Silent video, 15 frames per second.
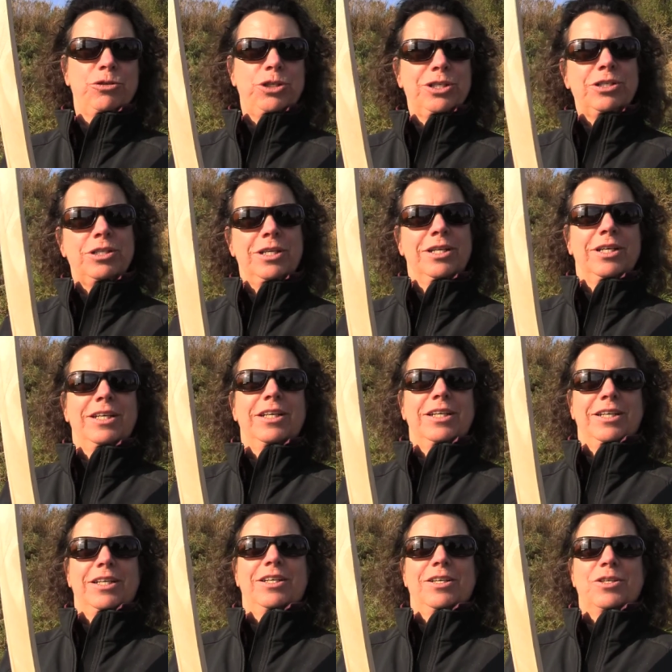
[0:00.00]
union
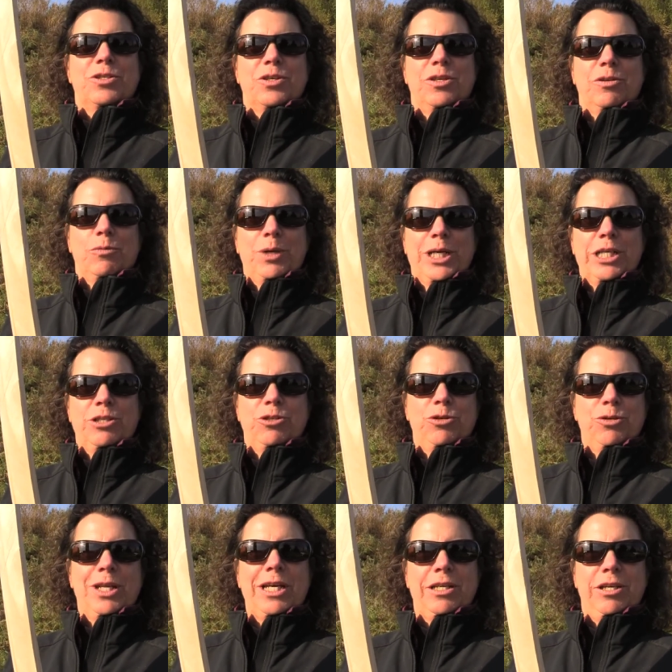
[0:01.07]
so that we can
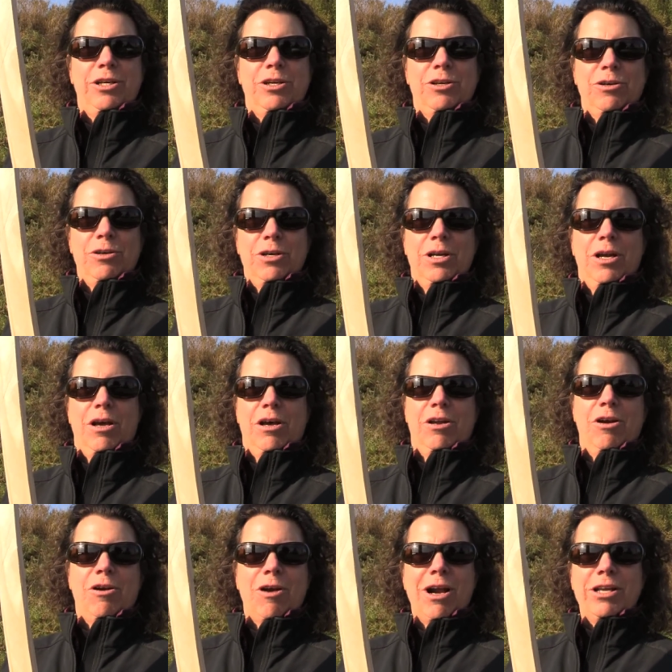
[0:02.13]
do that here
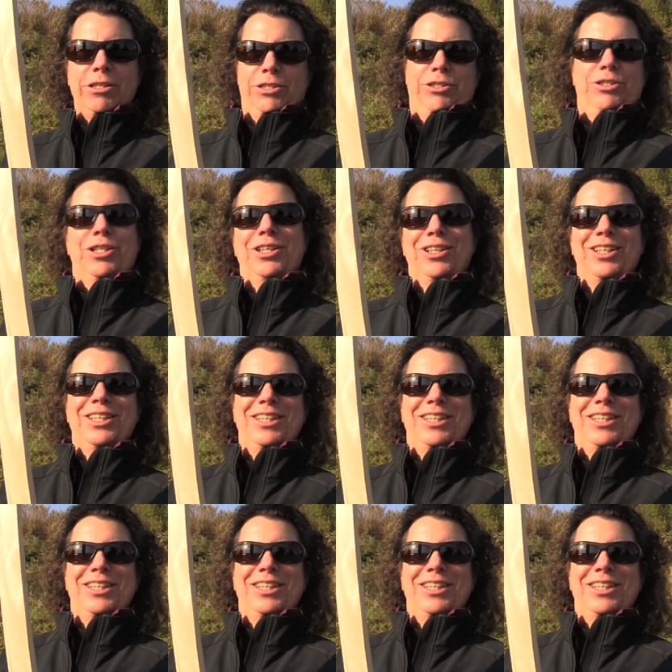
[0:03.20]
on our island.